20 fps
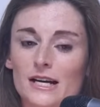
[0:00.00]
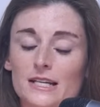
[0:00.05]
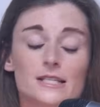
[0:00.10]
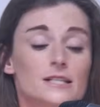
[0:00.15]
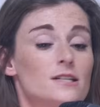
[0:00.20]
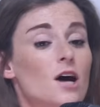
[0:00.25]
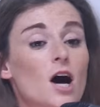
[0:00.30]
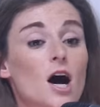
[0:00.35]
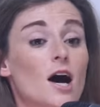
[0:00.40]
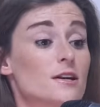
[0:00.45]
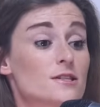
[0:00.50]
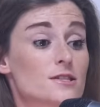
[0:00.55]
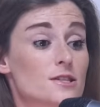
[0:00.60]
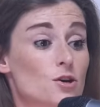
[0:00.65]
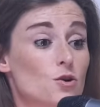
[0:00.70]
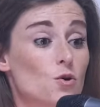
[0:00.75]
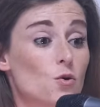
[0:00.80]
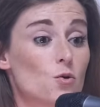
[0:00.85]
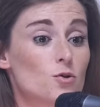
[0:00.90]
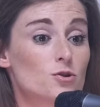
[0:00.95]
It didn't ask
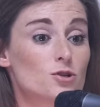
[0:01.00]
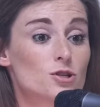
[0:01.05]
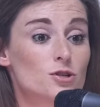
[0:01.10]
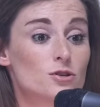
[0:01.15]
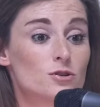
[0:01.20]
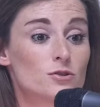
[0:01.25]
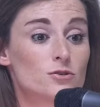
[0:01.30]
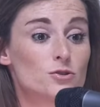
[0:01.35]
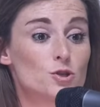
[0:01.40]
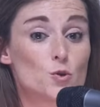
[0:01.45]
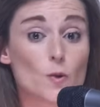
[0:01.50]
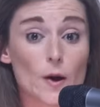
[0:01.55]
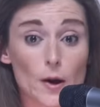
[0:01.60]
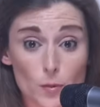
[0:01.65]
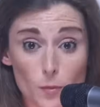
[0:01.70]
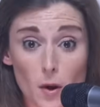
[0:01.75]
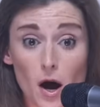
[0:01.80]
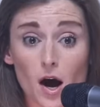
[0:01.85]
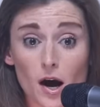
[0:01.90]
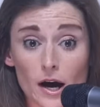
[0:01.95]
the court to
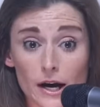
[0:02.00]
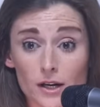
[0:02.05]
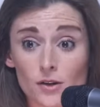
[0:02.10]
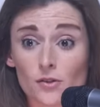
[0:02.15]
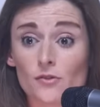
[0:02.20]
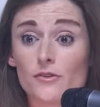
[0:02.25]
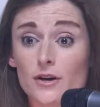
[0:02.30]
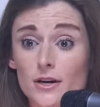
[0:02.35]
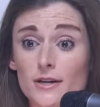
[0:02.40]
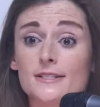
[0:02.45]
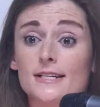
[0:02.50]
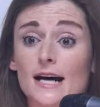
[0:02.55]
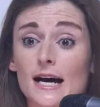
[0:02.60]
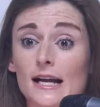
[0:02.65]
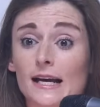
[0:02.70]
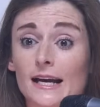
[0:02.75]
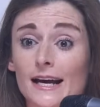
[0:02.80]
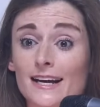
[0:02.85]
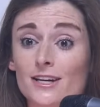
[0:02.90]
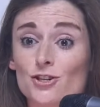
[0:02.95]
opine on those
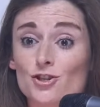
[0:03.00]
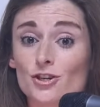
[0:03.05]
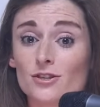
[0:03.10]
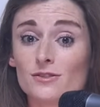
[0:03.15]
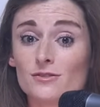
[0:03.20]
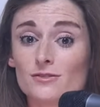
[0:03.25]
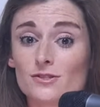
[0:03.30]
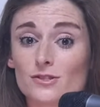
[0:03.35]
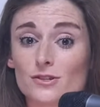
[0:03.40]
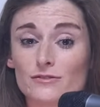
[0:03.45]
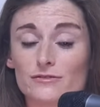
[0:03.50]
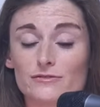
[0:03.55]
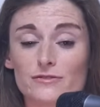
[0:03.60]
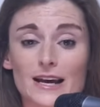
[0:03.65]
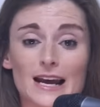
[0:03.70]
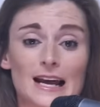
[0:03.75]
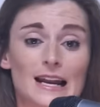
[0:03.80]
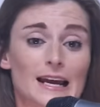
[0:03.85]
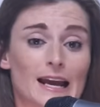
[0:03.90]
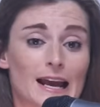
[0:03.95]
allegations
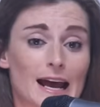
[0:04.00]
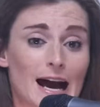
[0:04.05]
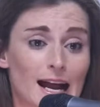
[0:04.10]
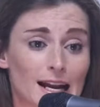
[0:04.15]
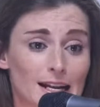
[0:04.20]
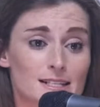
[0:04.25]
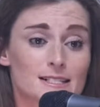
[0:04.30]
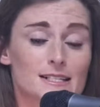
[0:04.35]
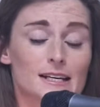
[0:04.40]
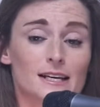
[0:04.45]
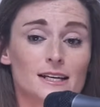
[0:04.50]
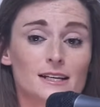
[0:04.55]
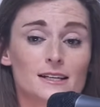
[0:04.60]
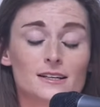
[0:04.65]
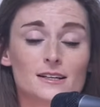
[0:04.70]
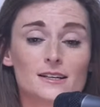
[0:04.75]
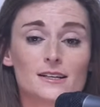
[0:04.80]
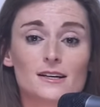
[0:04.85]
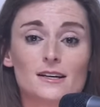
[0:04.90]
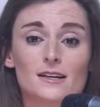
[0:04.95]
of
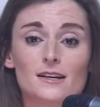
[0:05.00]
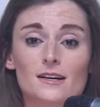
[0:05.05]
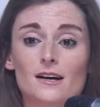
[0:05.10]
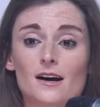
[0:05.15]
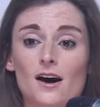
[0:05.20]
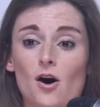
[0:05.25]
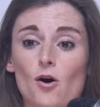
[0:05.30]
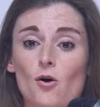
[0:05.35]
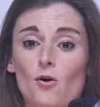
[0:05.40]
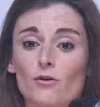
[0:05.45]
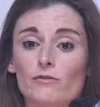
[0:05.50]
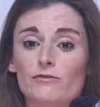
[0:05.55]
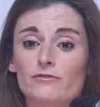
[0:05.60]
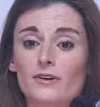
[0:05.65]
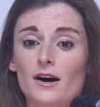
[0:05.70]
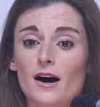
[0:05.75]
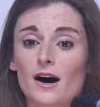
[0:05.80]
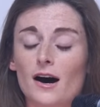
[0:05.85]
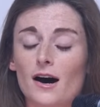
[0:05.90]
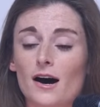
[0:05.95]
illegality,
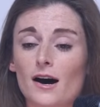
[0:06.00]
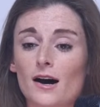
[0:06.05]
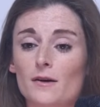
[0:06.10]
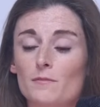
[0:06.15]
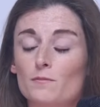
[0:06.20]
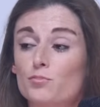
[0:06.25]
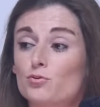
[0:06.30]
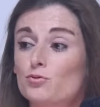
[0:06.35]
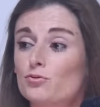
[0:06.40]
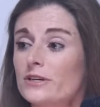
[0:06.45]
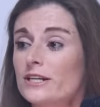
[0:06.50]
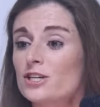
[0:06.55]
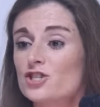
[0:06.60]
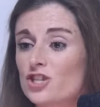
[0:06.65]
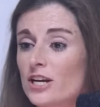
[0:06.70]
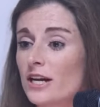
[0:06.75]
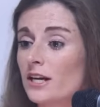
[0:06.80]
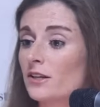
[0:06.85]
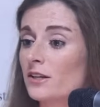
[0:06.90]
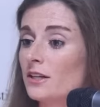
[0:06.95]
of
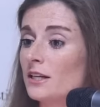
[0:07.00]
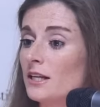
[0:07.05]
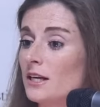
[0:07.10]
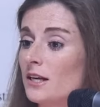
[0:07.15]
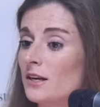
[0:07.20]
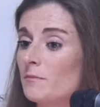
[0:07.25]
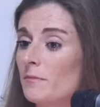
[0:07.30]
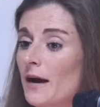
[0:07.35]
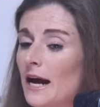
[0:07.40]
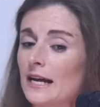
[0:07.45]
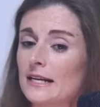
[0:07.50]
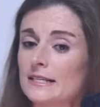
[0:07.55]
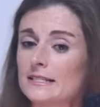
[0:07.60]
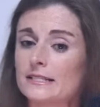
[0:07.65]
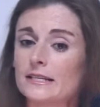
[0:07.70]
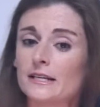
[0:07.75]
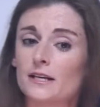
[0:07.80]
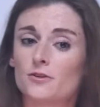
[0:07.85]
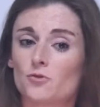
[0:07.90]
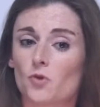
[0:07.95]
breaching the
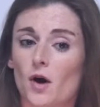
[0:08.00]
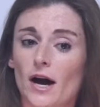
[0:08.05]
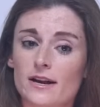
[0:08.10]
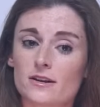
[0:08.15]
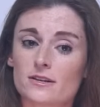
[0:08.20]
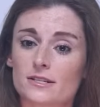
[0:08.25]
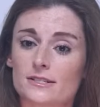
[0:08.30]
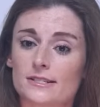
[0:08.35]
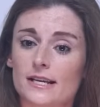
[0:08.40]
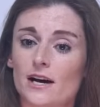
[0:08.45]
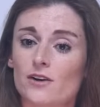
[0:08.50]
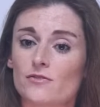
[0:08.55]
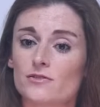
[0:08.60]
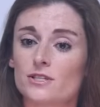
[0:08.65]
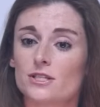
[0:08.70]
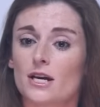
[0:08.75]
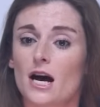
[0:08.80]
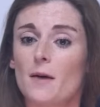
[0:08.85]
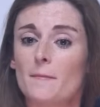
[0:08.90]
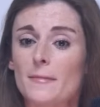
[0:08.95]
Palestinian right to
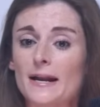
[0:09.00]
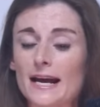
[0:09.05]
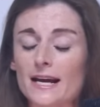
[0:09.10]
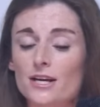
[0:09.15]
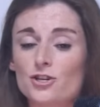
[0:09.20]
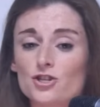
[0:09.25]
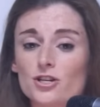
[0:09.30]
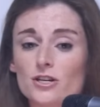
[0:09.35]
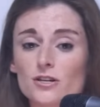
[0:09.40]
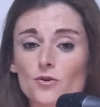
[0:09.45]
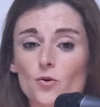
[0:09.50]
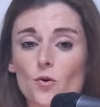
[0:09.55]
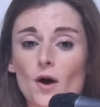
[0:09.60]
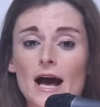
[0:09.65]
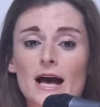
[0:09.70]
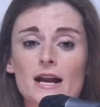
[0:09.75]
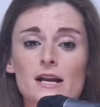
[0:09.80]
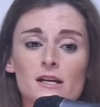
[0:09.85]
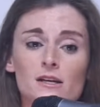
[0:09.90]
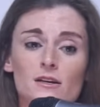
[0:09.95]
self-determination
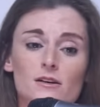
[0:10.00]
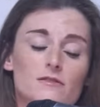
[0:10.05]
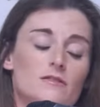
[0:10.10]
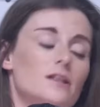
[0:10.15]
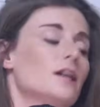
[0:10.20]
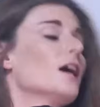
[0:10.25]
or any